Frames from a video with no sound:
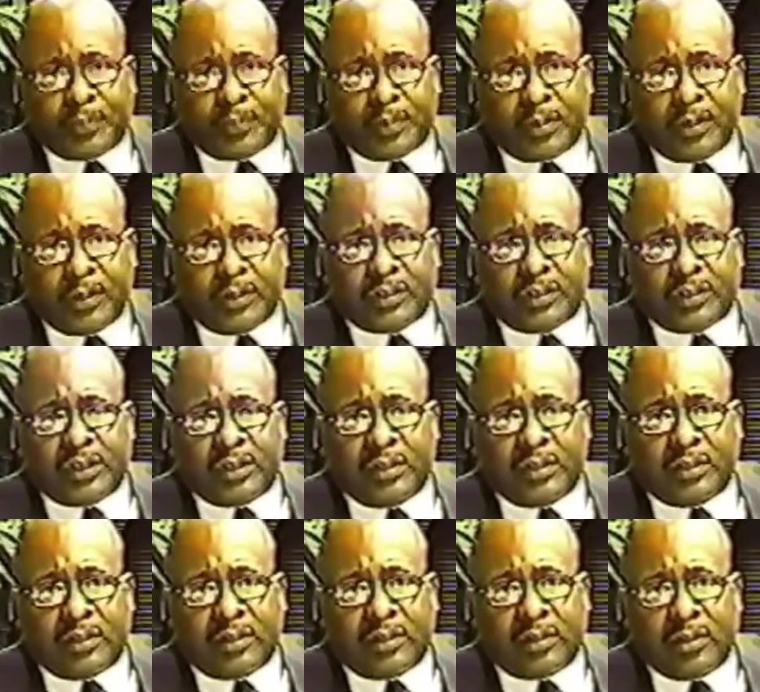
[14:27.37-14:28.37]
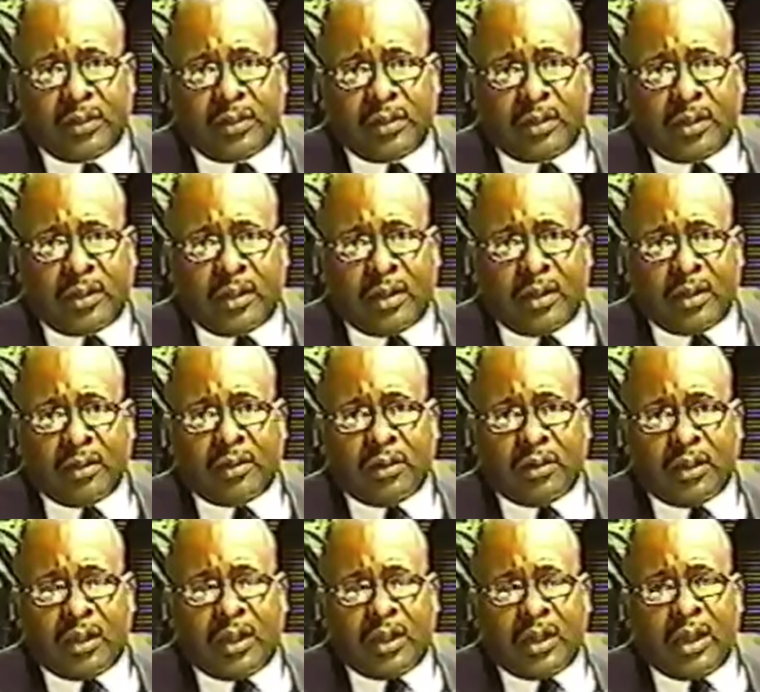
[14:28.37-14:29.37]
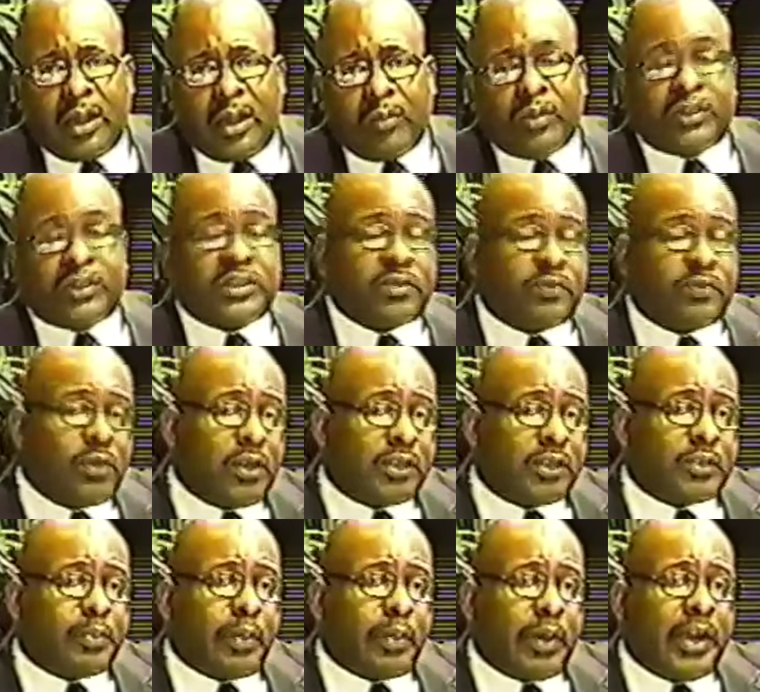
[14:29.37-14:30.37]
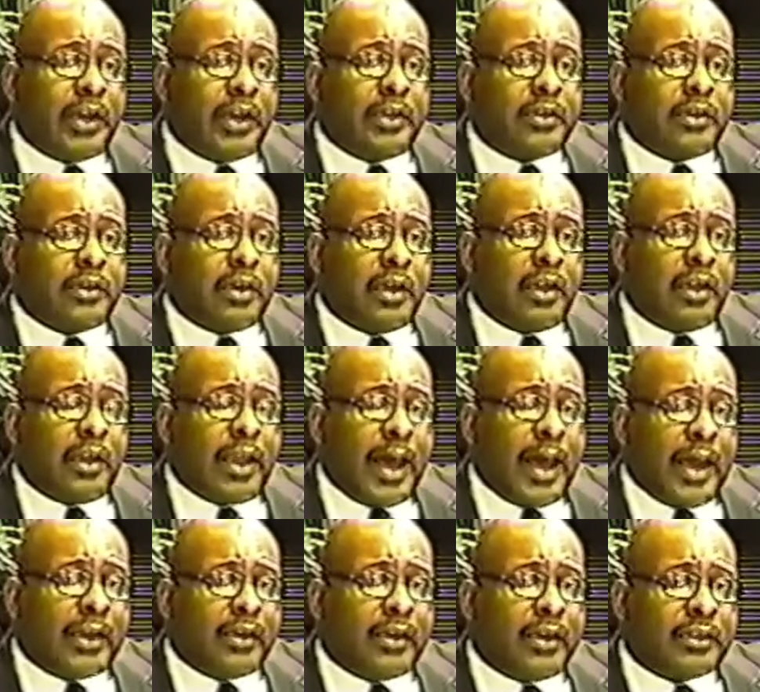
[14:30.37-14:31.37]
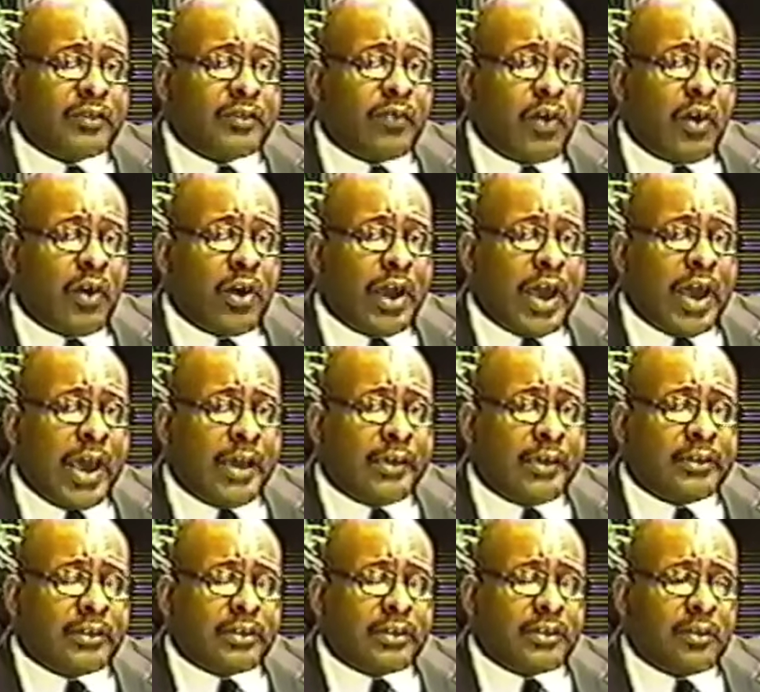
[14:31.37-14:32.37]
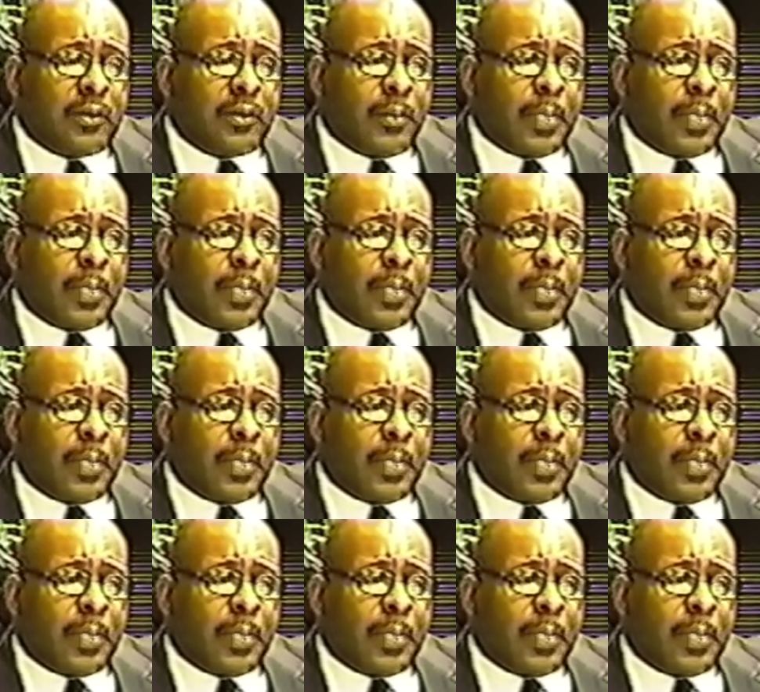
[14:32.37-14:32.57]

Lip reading: you see, which will explain a lot as far as